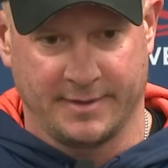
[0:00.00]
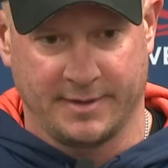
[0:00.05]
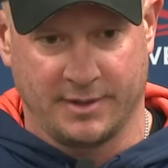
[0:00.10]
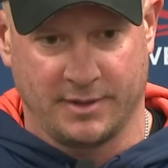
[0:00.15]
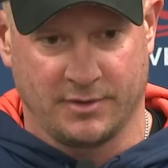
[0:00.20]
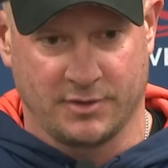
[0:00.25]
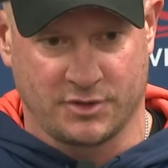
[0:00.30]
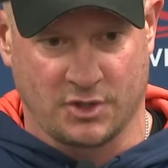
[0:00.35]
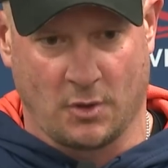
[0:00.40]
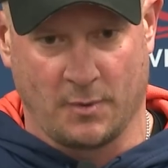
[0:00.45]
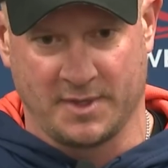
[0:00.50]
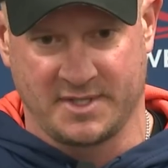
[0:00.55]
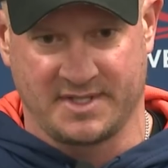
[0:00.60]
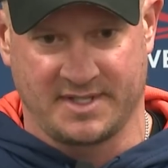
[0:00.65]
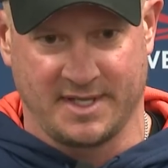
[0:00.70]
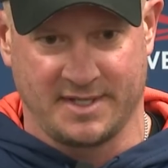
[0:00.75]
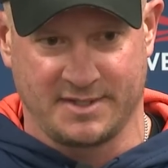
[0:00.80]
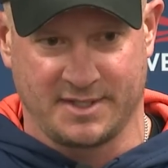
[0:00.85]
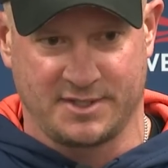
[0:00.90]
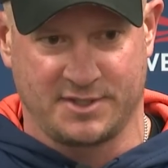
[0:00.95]
There's always
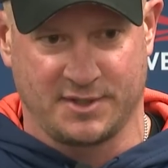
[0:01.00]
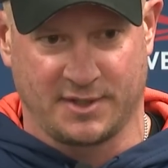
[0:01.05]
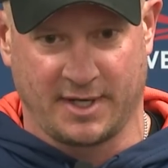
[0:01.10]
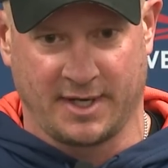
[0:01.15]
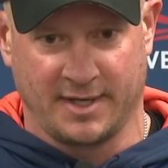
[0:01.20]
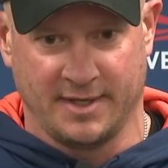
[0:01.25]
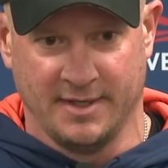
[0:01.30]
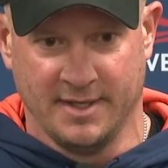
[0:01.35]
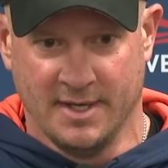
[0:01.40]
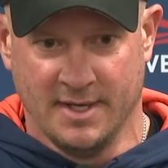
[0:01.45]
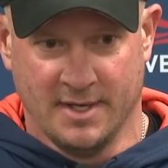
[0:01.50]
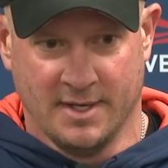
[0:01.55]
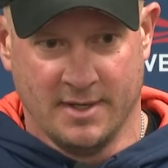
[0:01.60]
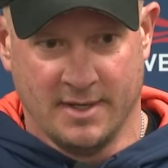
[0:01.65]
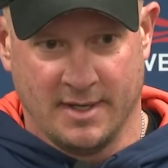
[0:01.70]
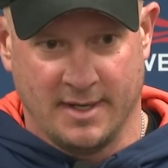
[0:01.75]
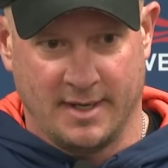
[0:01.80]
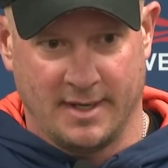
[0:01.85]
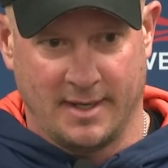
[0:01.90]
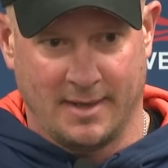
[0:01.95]
things that you're going to,
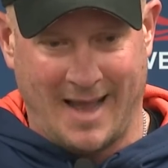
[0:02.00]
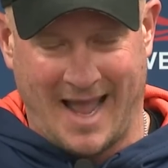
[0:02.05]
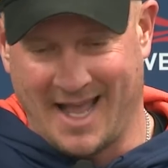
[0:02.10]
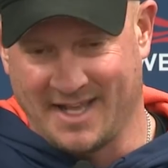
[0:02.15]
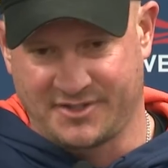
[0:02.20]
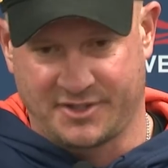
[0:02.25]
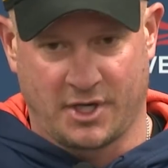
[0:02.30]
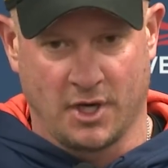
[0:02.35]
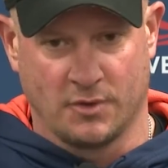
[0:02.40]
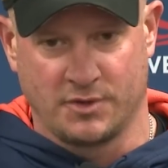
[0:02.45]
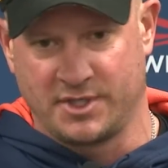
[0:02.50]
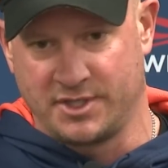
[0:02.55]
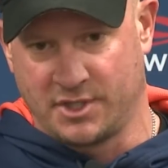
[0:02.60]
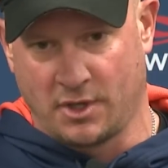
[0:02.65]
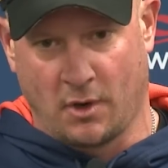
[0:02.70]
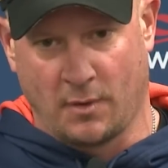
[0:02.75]
as coaches,